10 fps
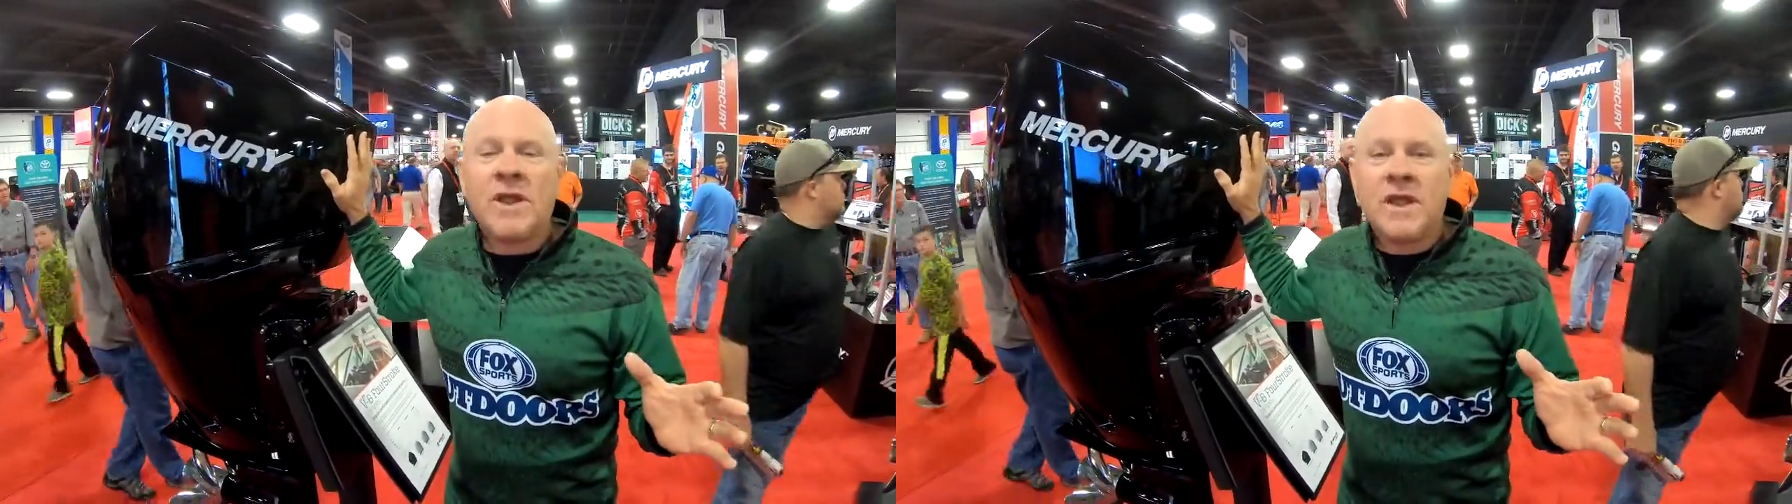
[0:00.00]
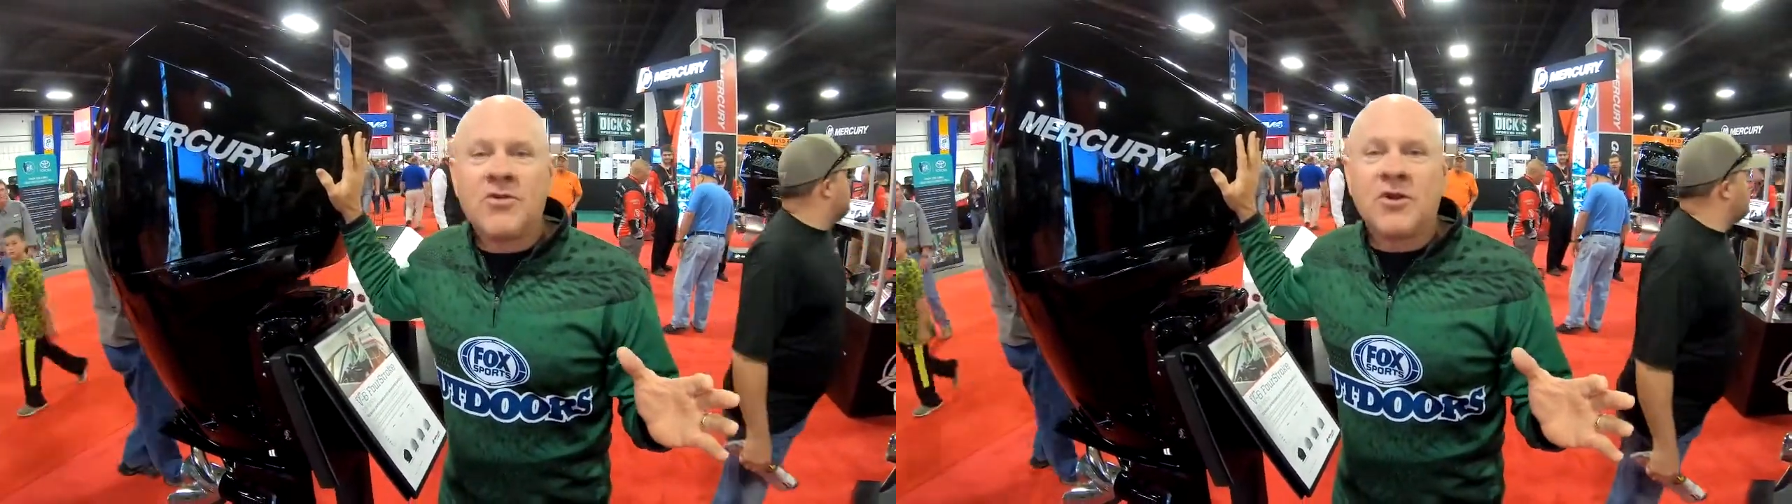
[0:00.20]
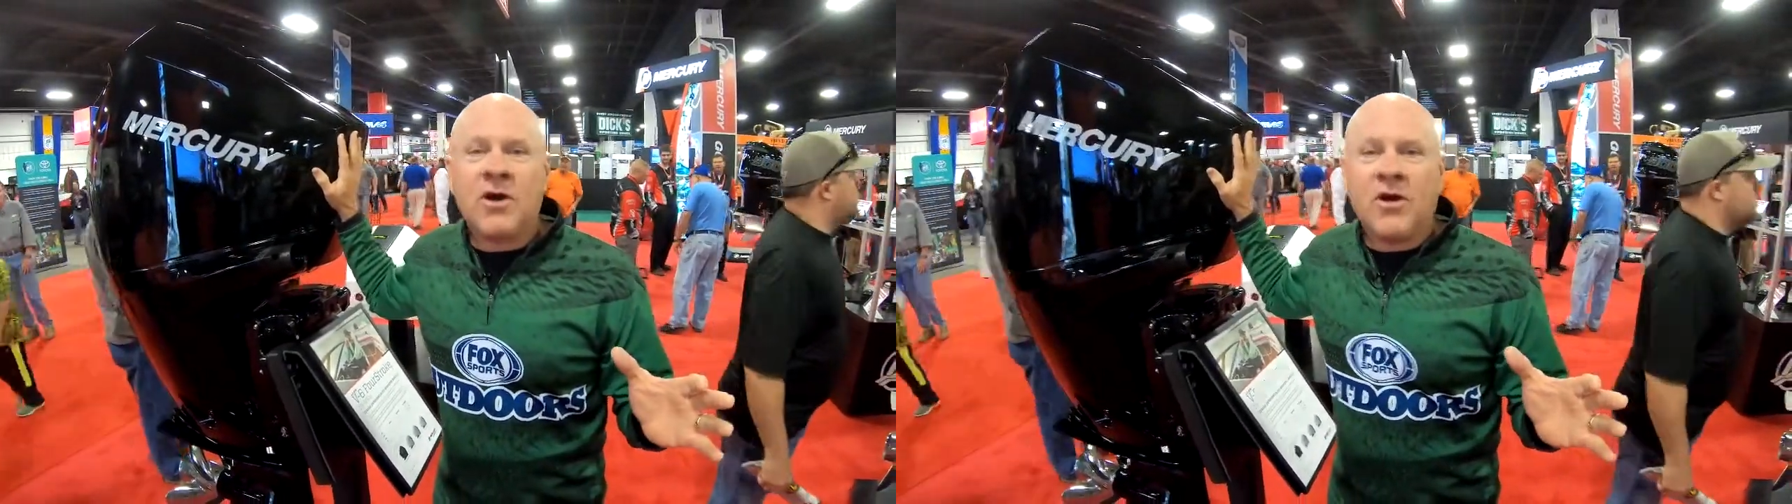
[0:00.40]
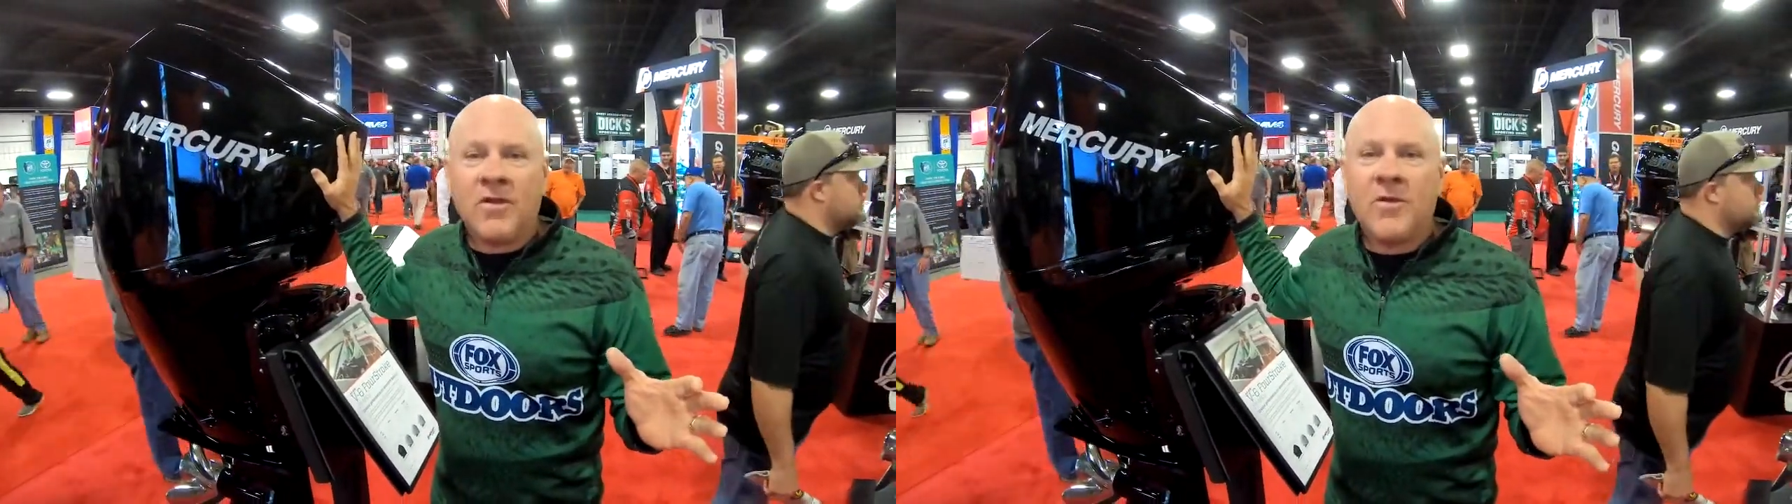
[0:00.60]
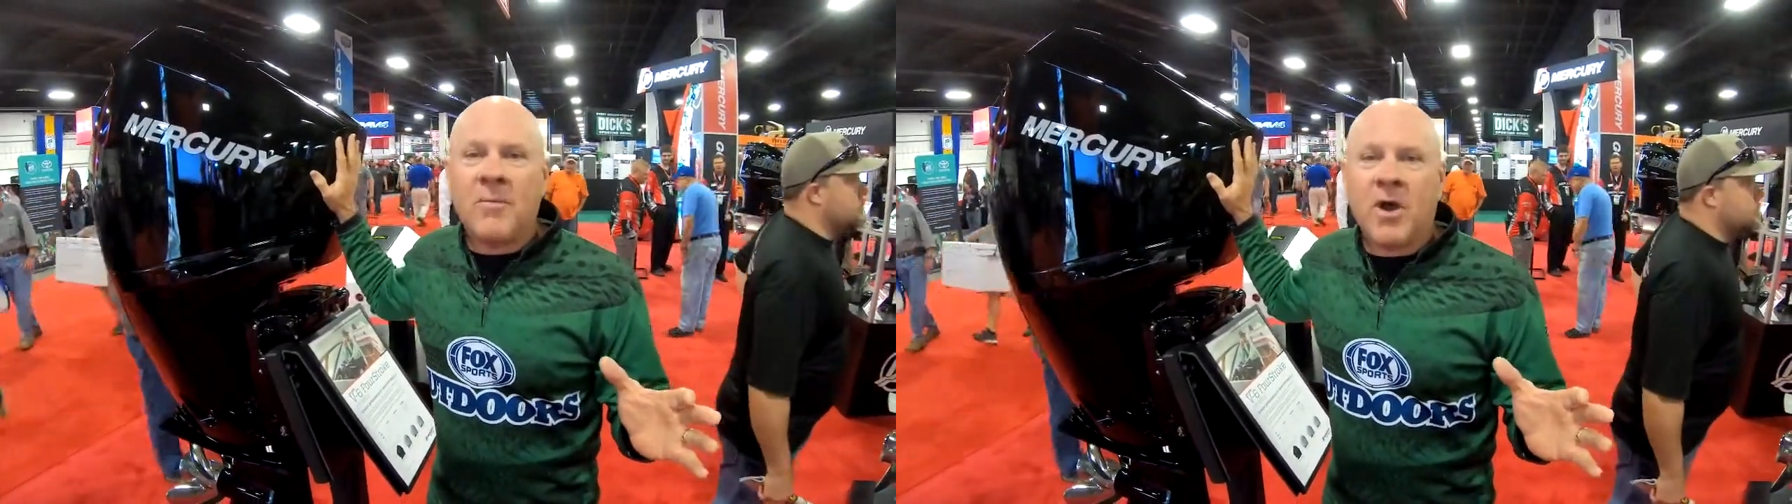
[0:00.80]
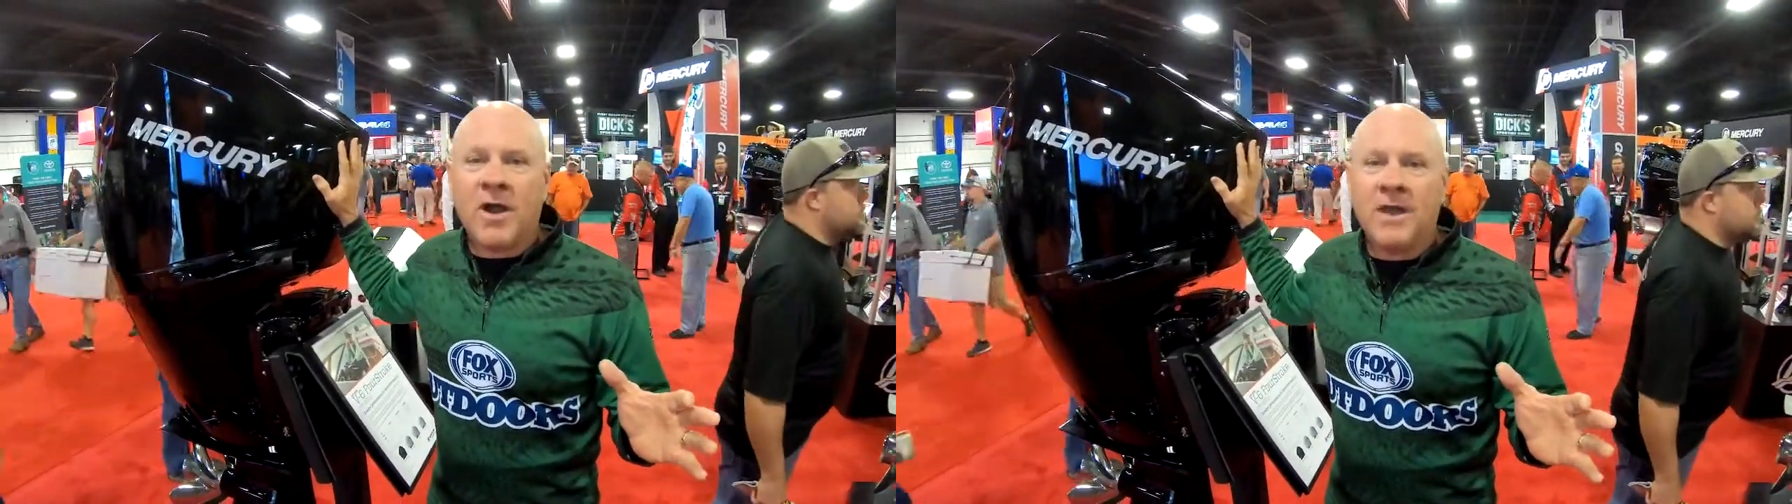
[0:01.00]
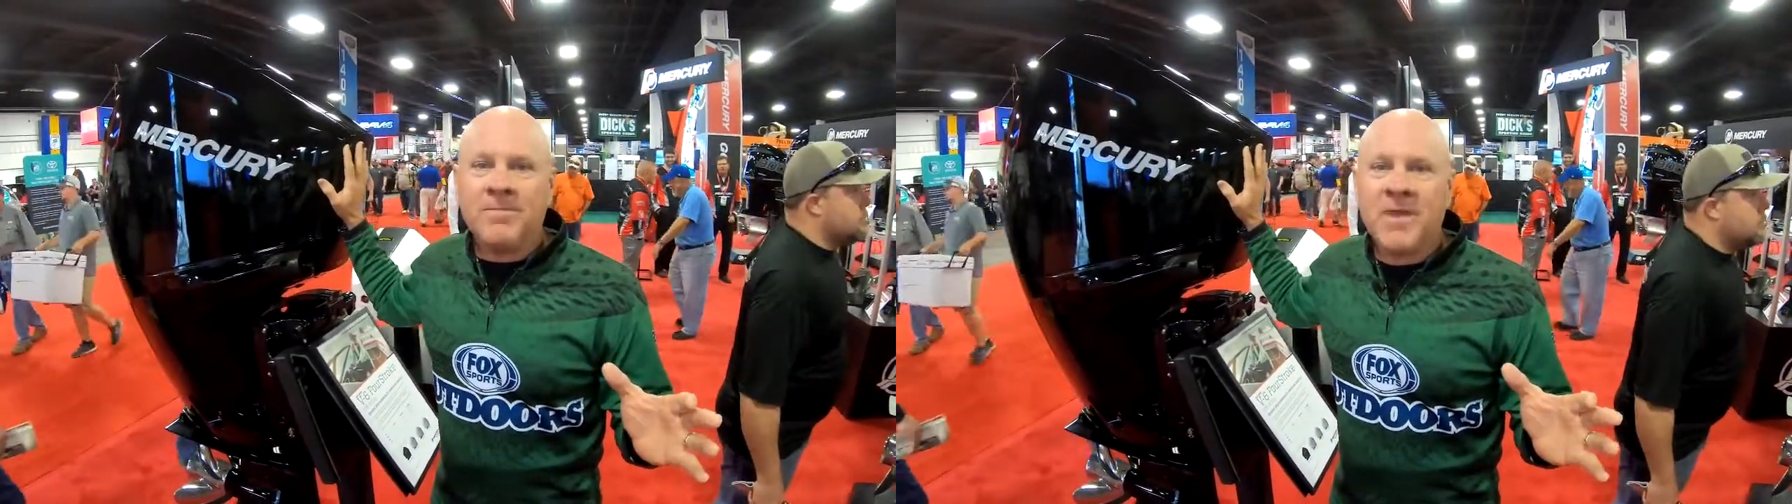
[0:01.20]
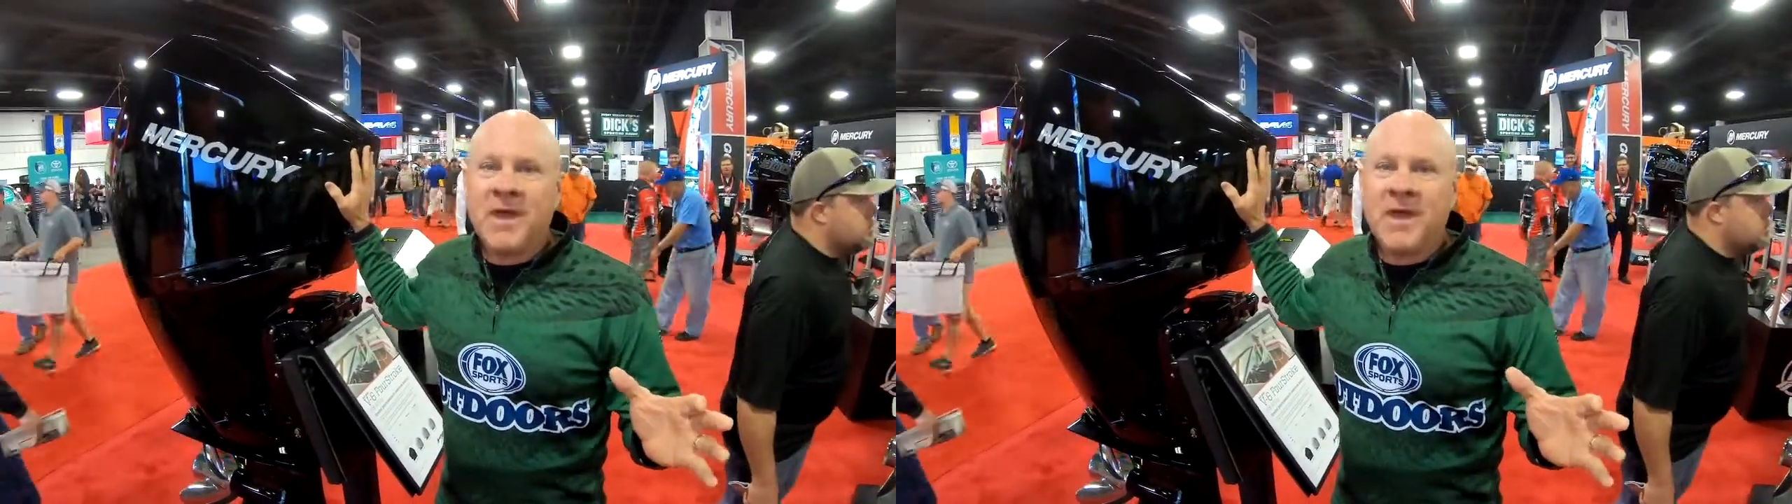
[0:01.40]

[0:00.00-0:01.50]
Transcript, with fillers: engine on the market.